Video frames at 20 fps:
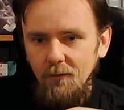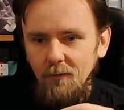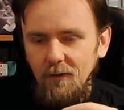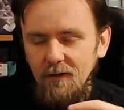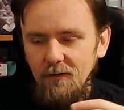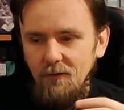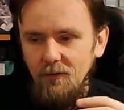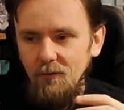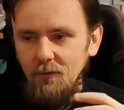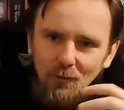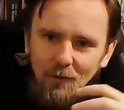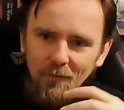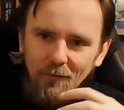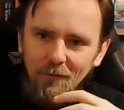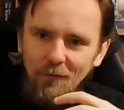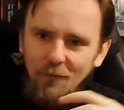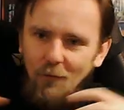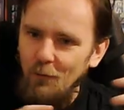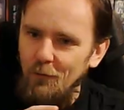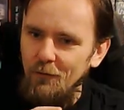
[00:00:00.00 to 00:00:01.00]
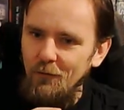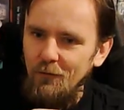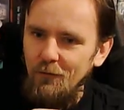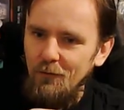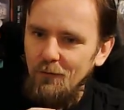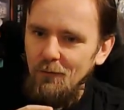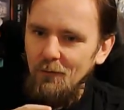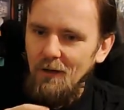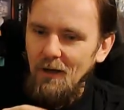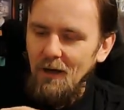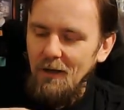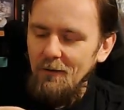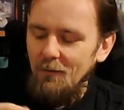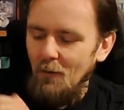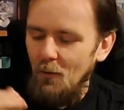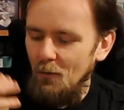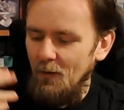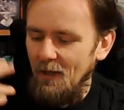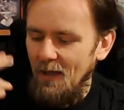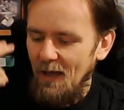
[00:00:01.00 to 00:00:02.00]
so that you are forced to kind of,
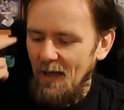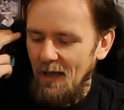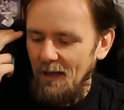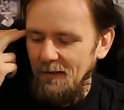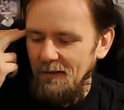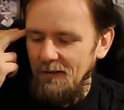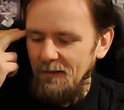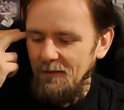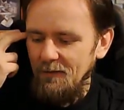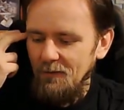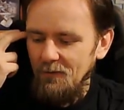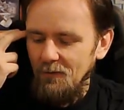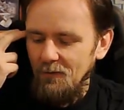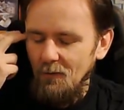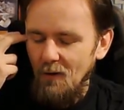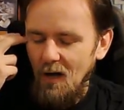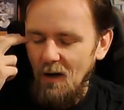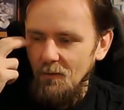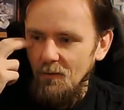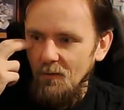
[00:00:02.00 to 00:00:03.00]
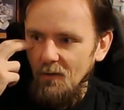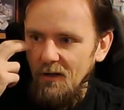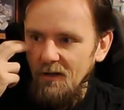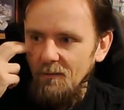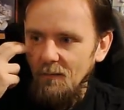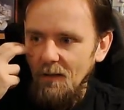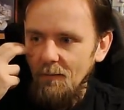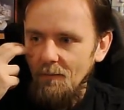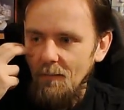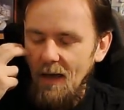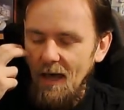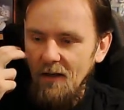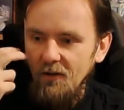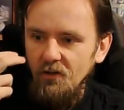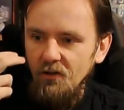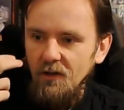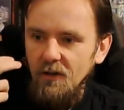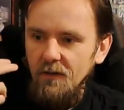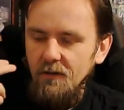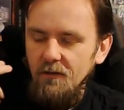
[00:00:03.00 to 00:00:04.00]
okay, I need to upgrade my
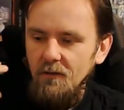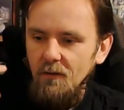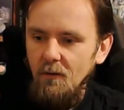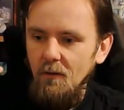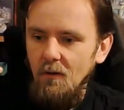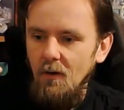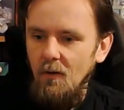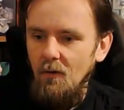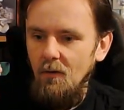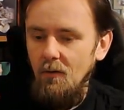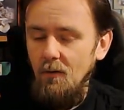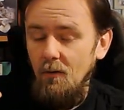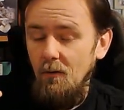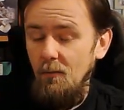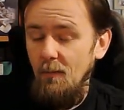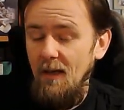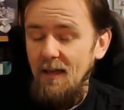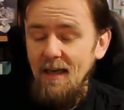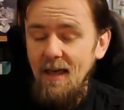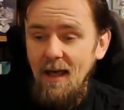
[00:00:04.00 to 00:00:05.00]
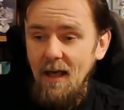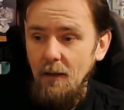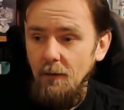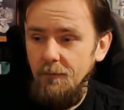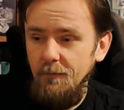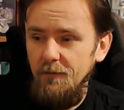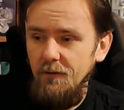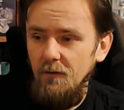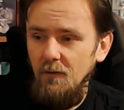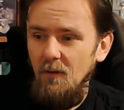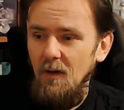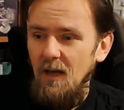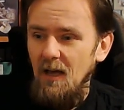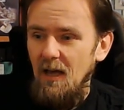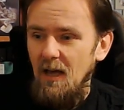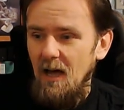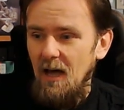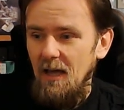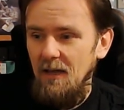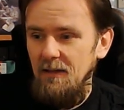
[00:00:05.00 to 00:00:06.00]
magicka, so or my health, so
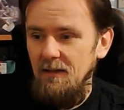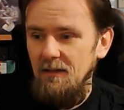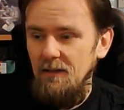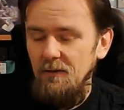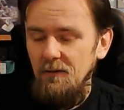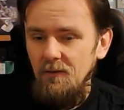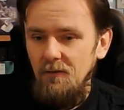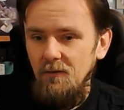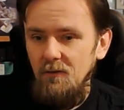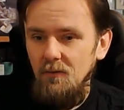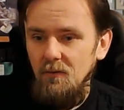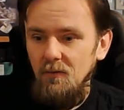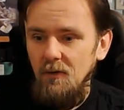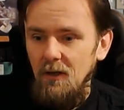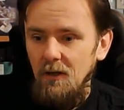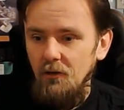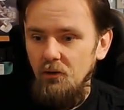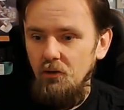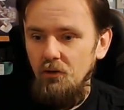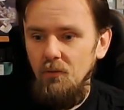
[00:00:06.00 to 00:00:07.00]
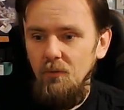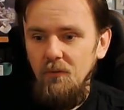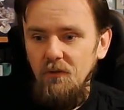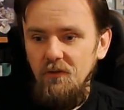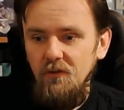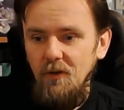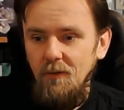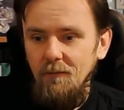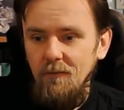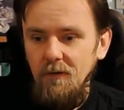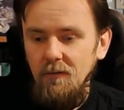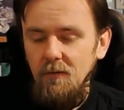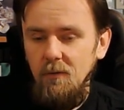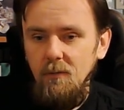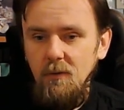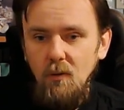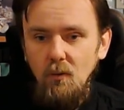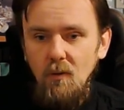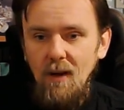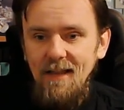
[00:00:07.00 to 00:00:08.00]
I need to choose something
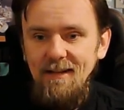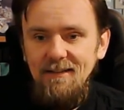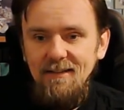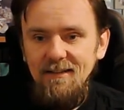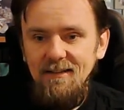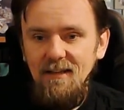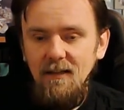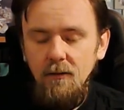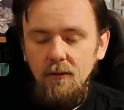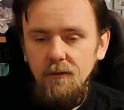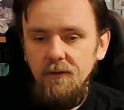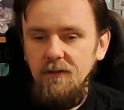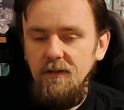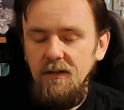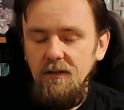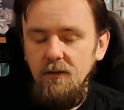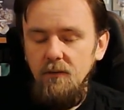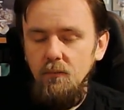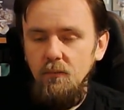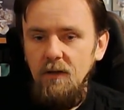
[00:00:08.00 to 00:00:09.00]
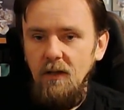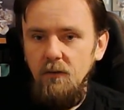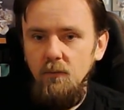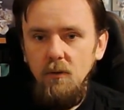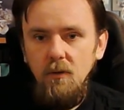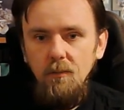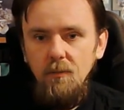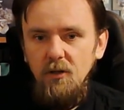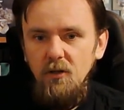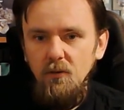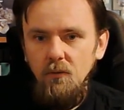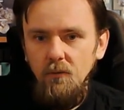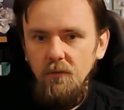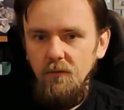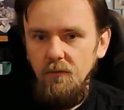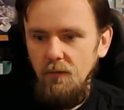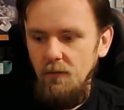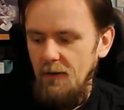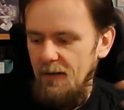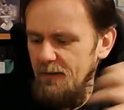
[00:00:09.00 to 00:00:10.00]
from the red skills that will be
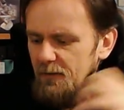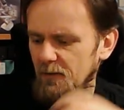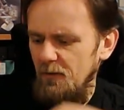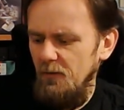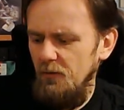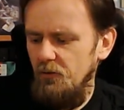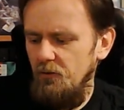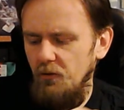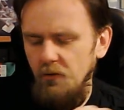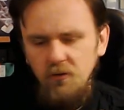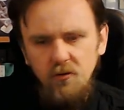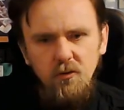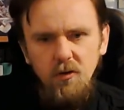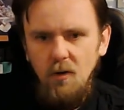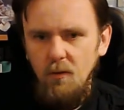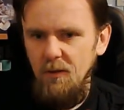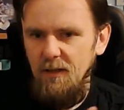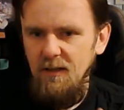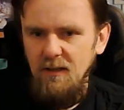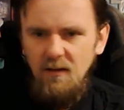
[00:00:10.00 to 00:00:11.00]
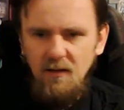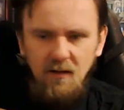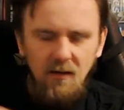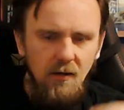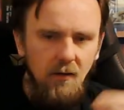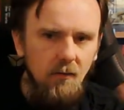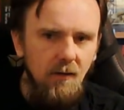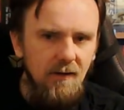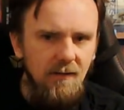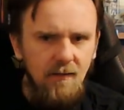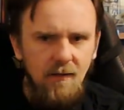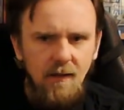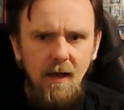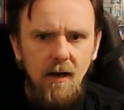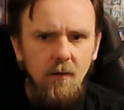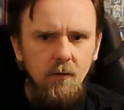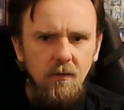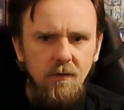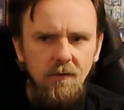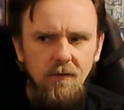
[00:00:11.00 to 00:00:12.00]
useful, and not just going here and
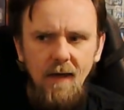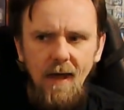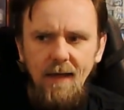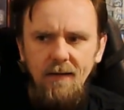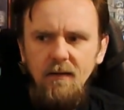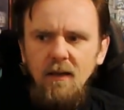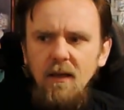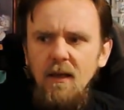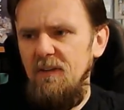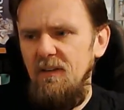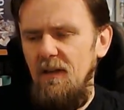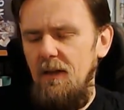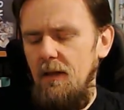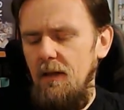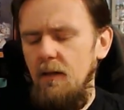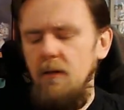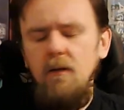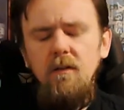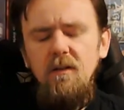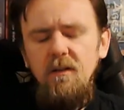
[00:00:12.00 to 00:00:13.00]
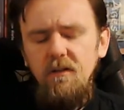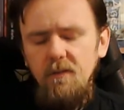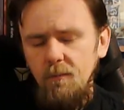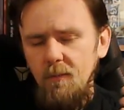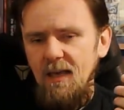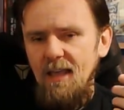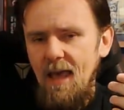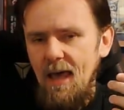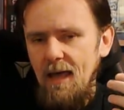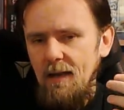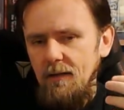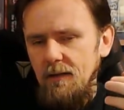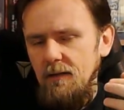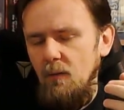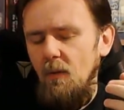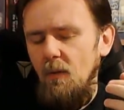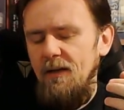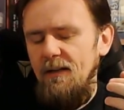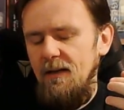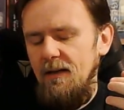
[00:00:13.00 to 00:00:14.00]
there with that. But this mechanic,
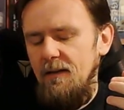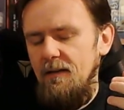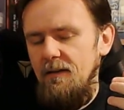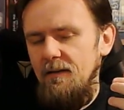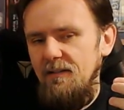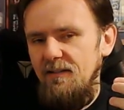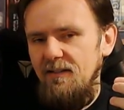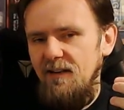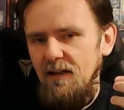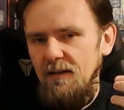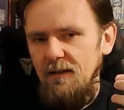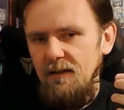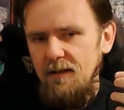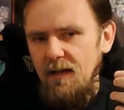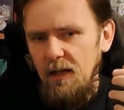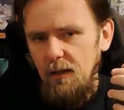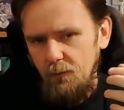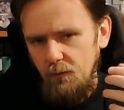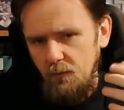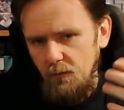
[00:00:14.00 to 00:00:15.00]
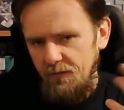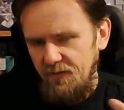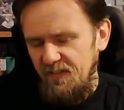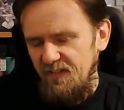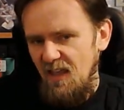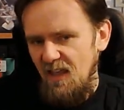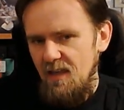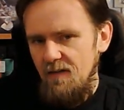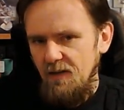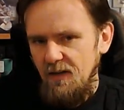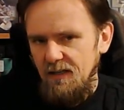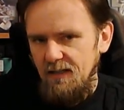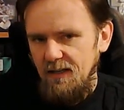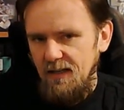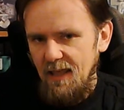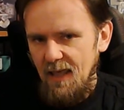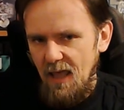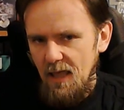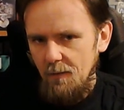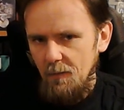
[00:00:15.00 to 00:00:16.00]
the way that it is done, it helps with saving the
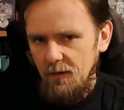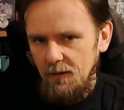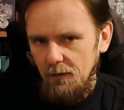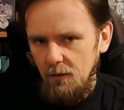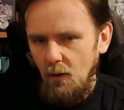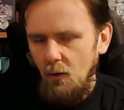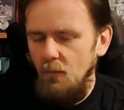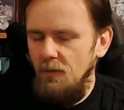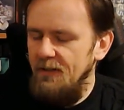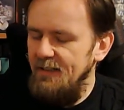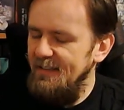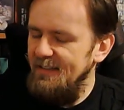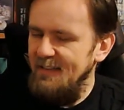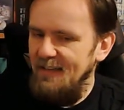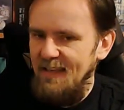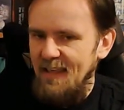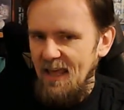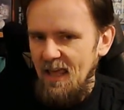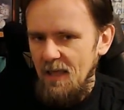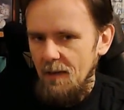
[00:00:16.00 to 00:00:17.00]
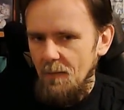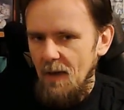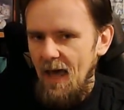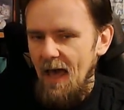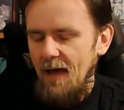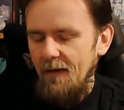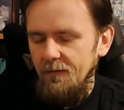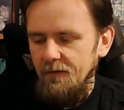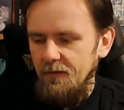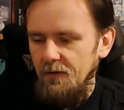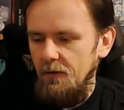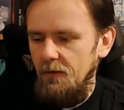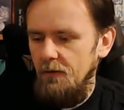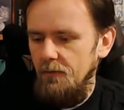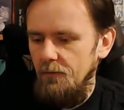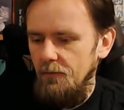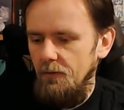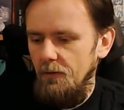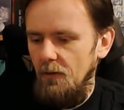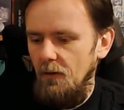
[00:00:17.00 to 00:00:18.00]
game and loading the game after
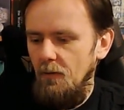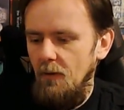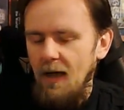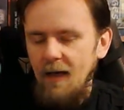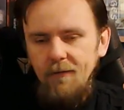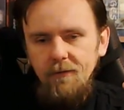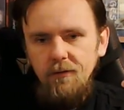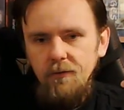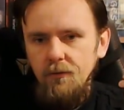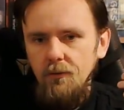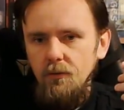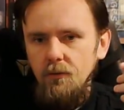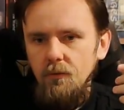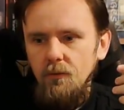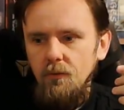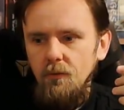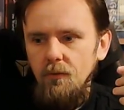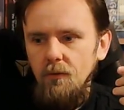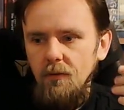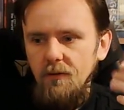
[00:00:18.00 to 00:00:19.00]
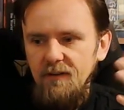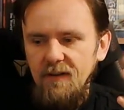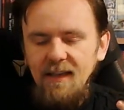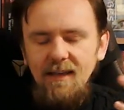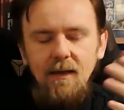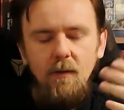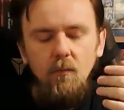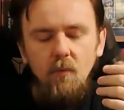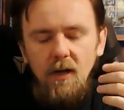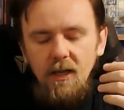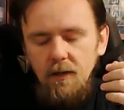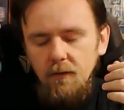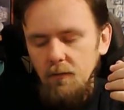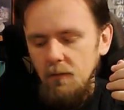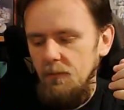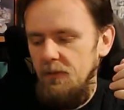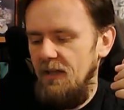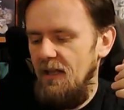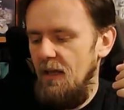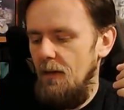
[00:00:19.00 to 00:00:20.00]
you take a break
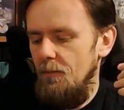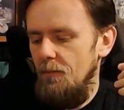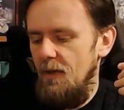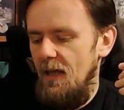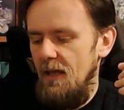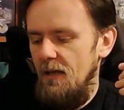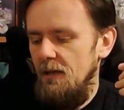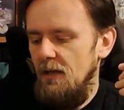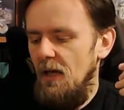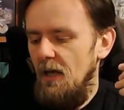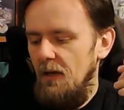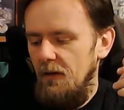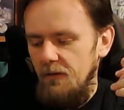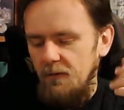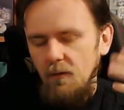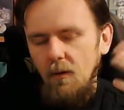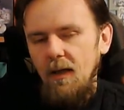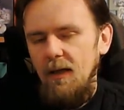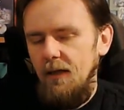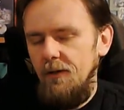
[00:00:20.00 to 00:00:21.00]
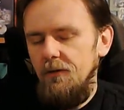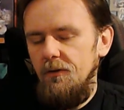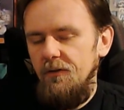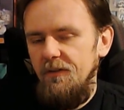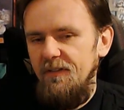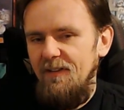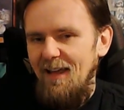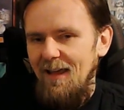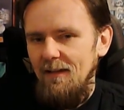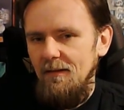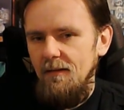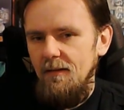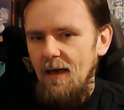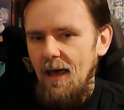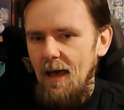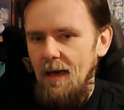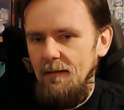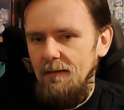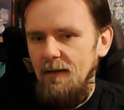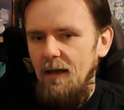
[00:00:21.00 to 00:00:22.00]
from the campaign, so I understand
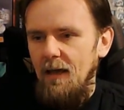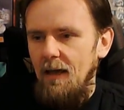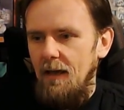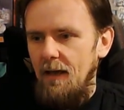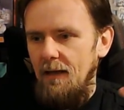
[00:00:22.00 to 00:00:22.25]
that,